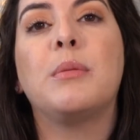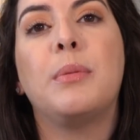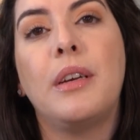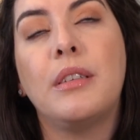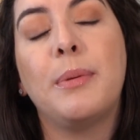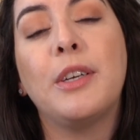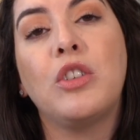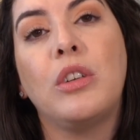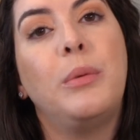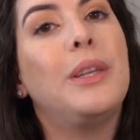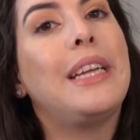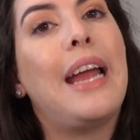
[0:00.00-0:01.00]
especially
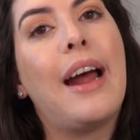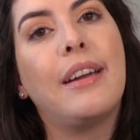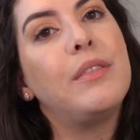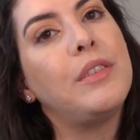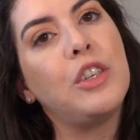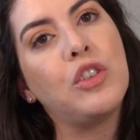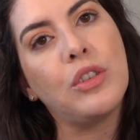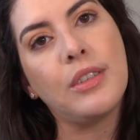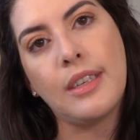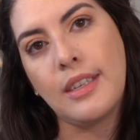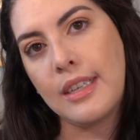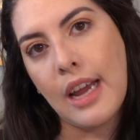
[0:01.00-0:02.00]
with the added features
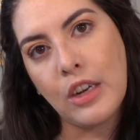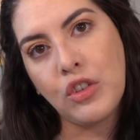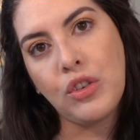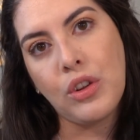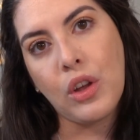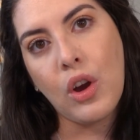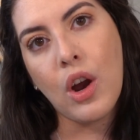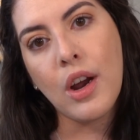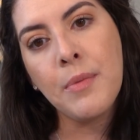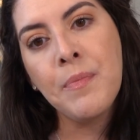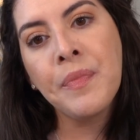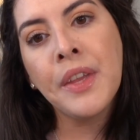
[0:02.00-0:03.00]
that attach to the
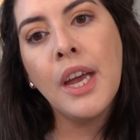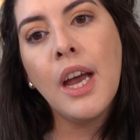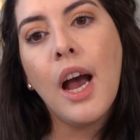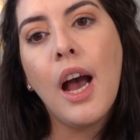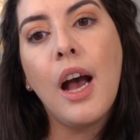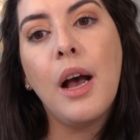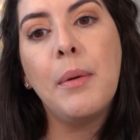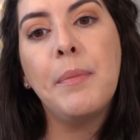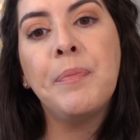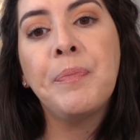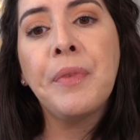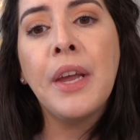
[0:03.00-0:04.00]
car.
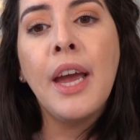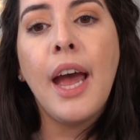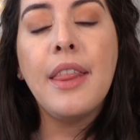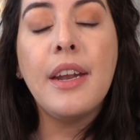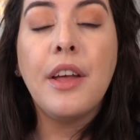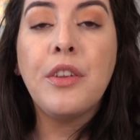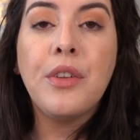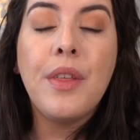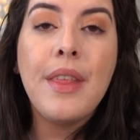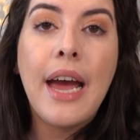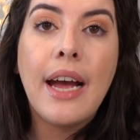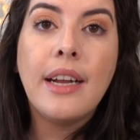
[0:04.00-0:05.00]
And then other
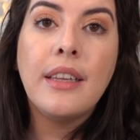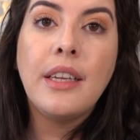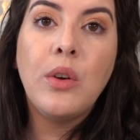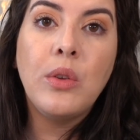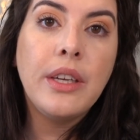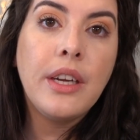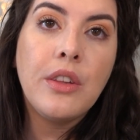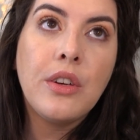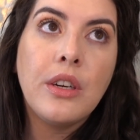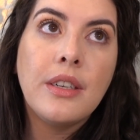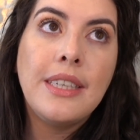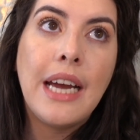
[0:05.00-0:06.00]
than that, the only
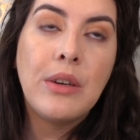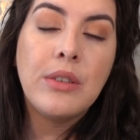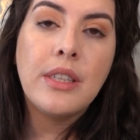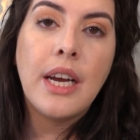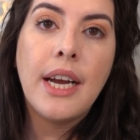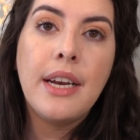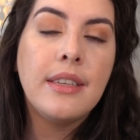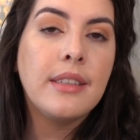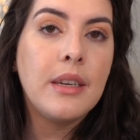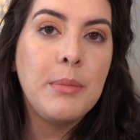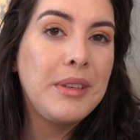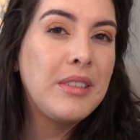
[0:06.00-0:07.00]
other downside is
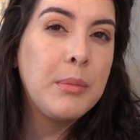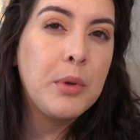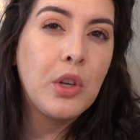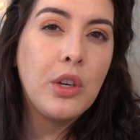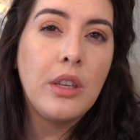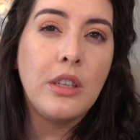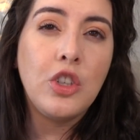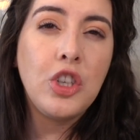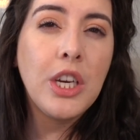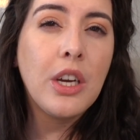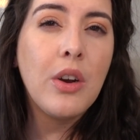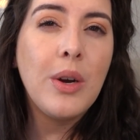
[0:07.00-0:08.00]
going to be similar to the
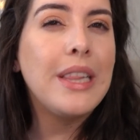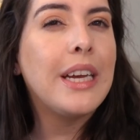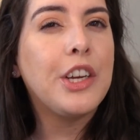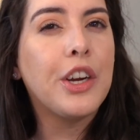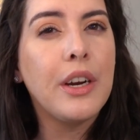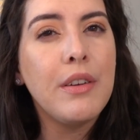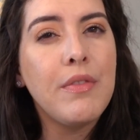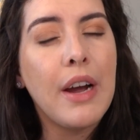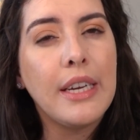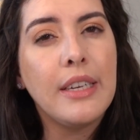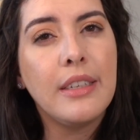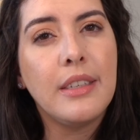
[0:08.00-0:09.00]
Chico in that you're going to
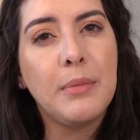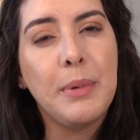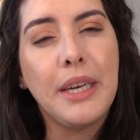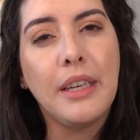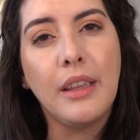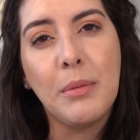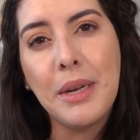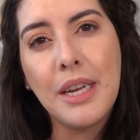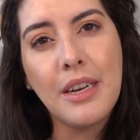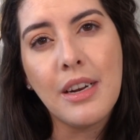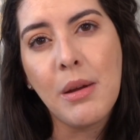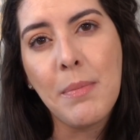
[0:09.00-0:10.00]
find it to be
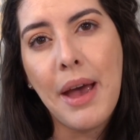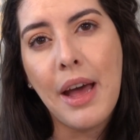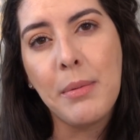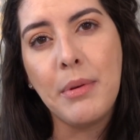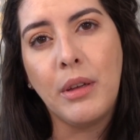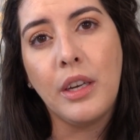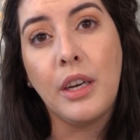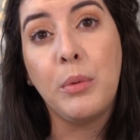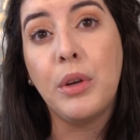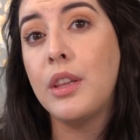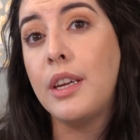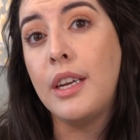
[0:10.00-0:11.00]
limited in compatibility
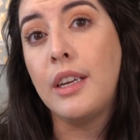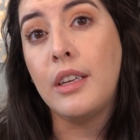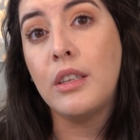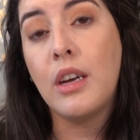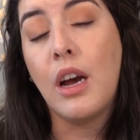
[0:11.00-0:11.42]
with any